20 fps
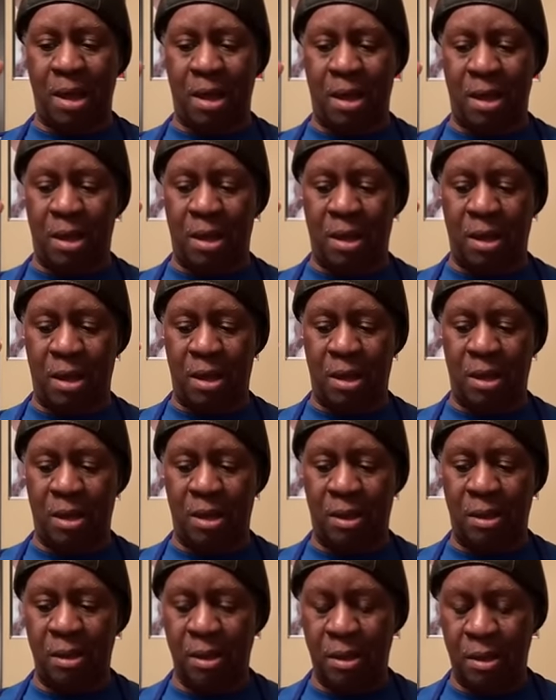
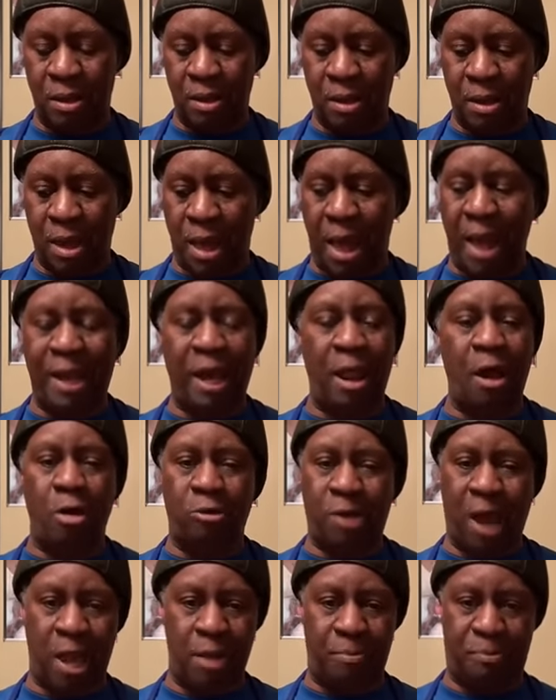Uh, uh, I got
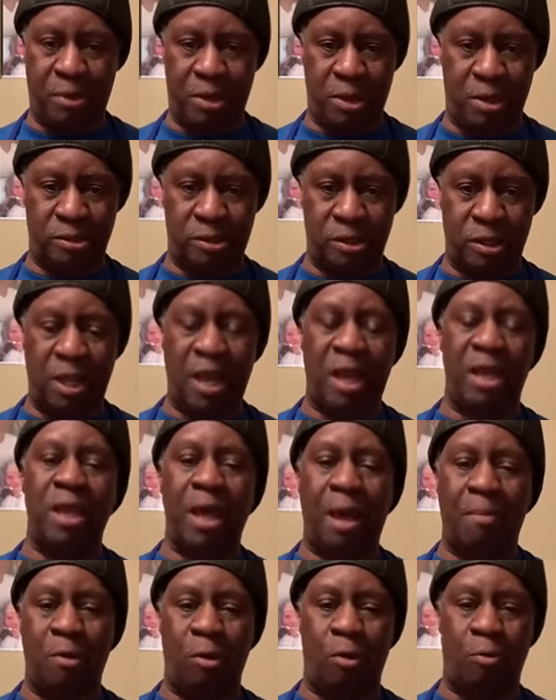all kind of pills. He, he
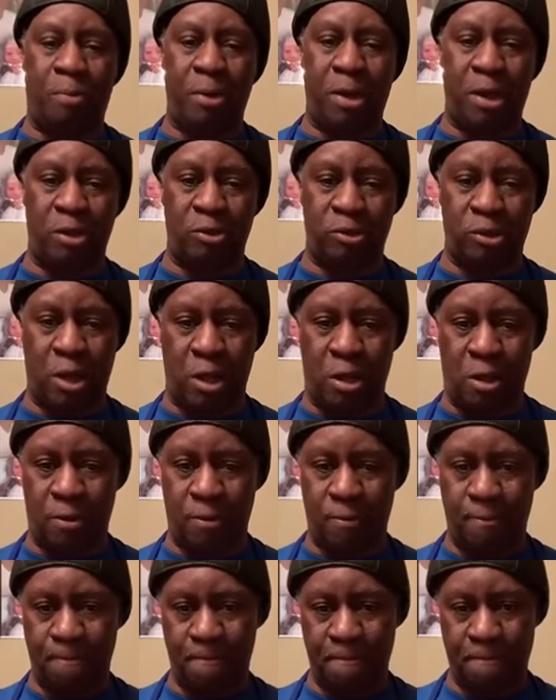got me on pills,
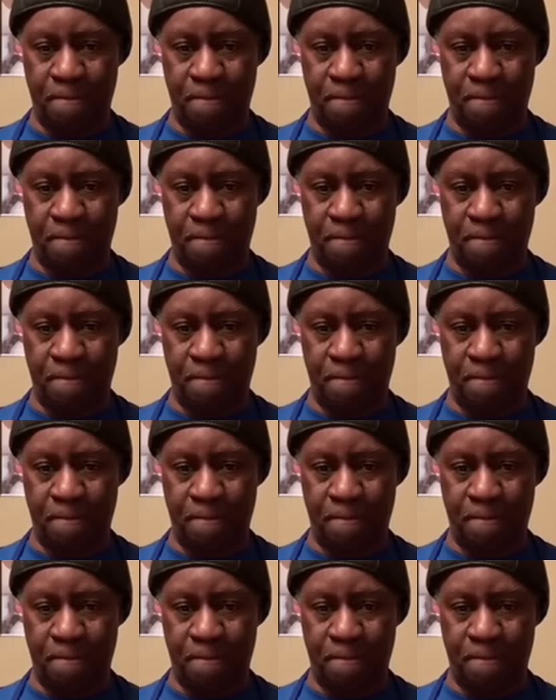y'all.